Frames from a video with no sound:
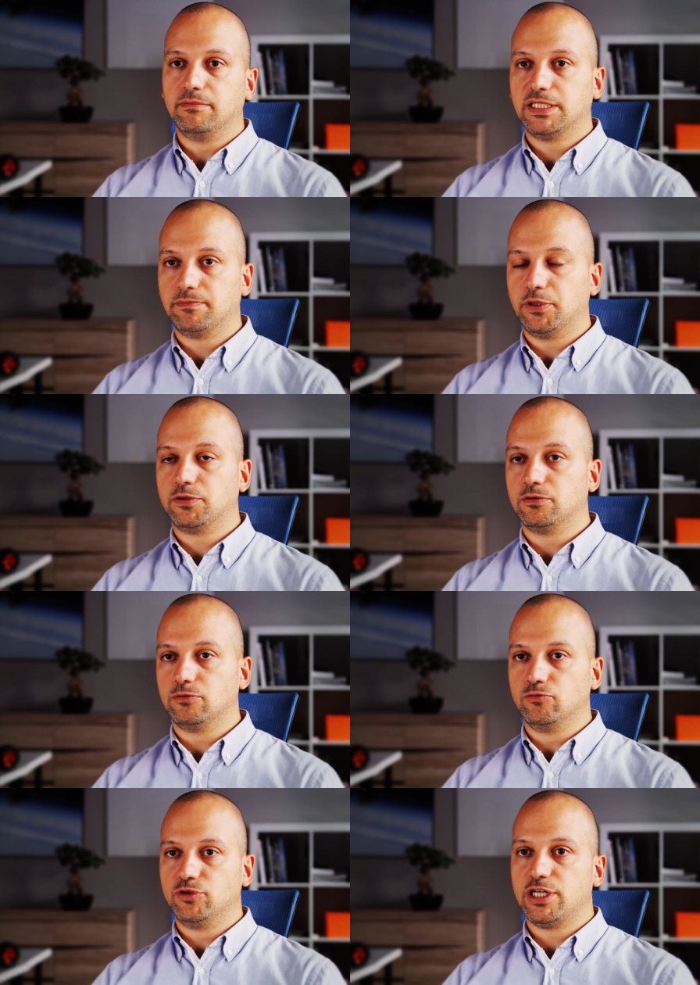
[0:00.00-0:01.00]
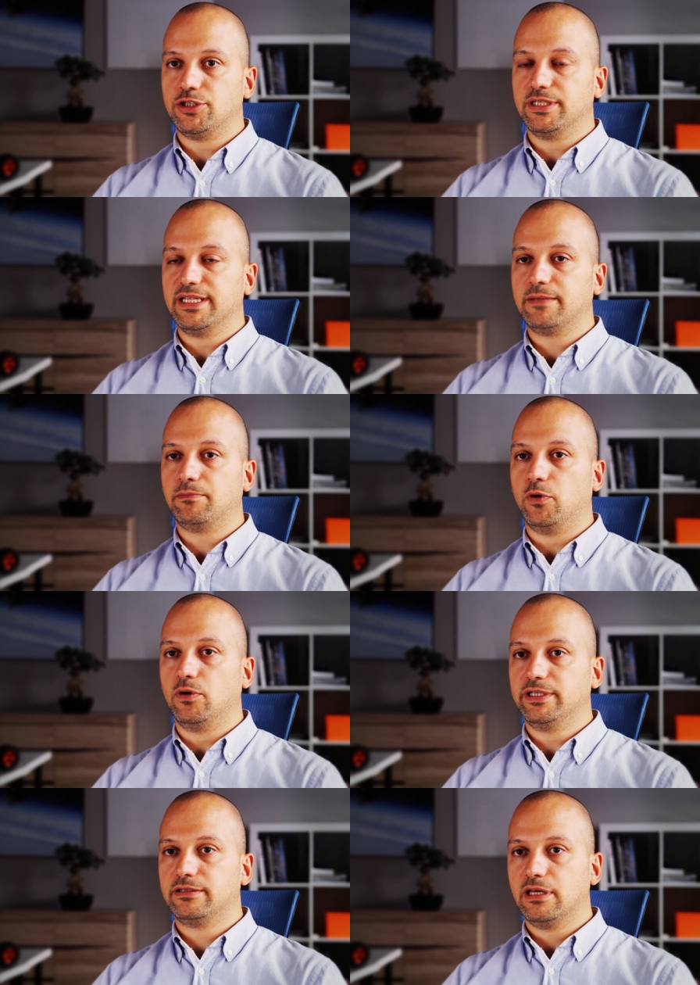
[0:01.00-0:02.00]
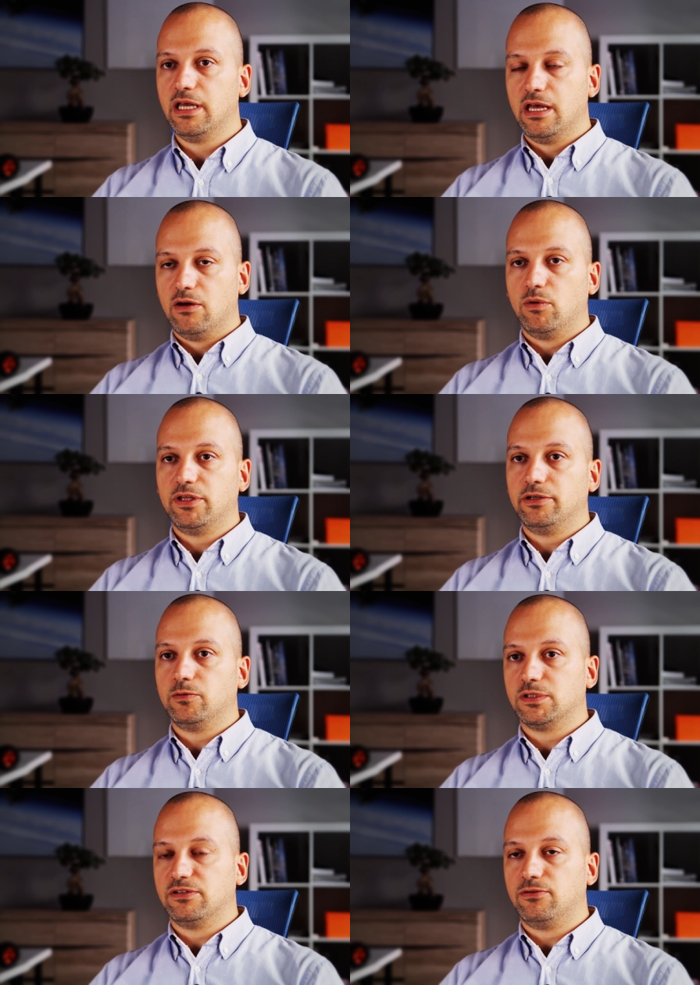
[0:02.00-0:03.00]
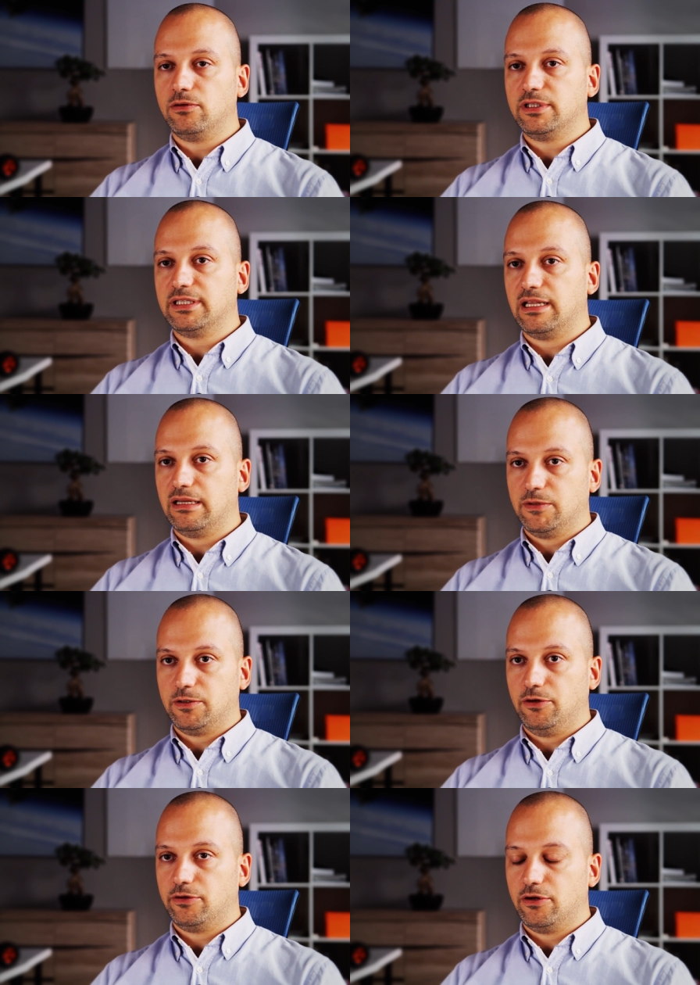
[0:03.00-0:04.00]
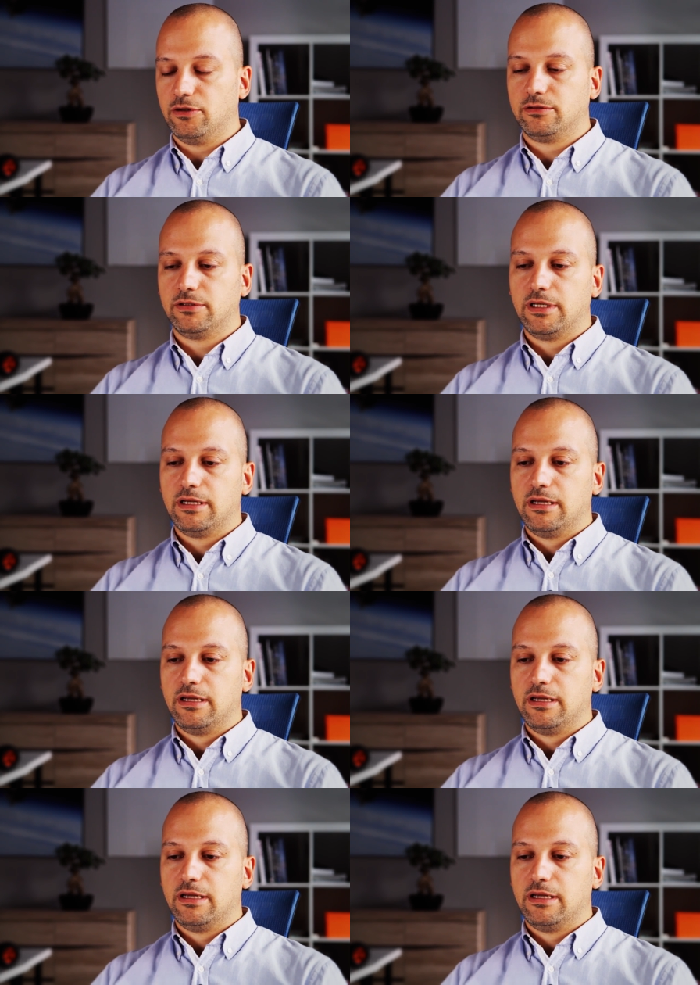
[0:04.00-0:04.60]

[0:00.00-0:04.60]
the best person to judge at that point whether it was a faulty telemetry or not.